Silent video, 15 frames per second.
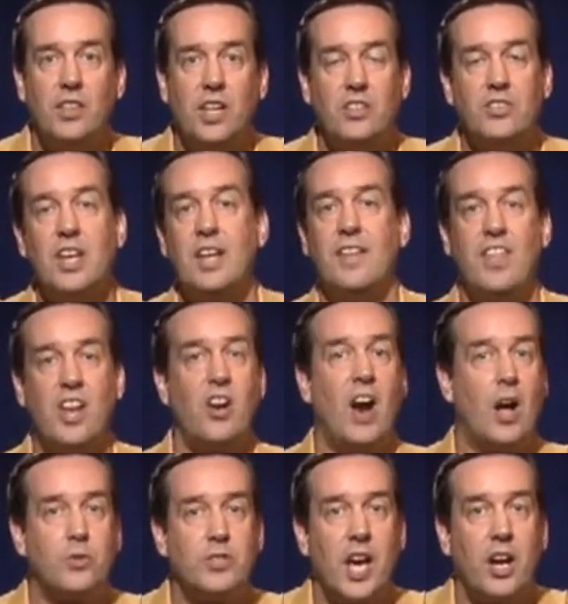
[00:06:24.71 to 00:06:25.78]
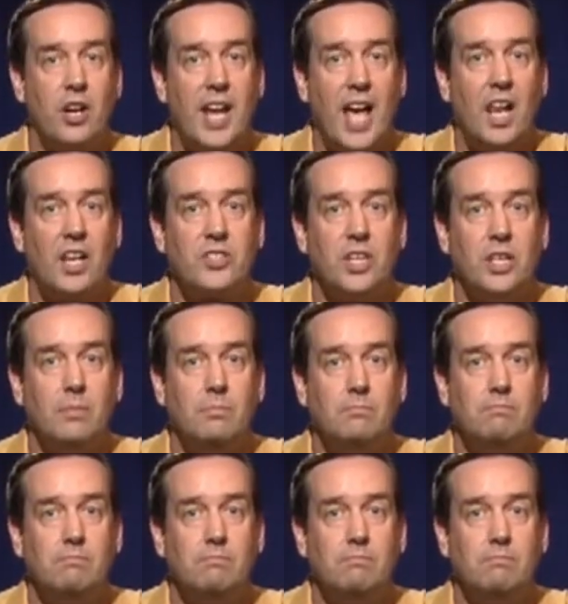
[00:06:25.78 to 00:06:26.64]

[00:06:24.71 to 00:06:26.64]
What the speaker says: things that are outside our galaxy.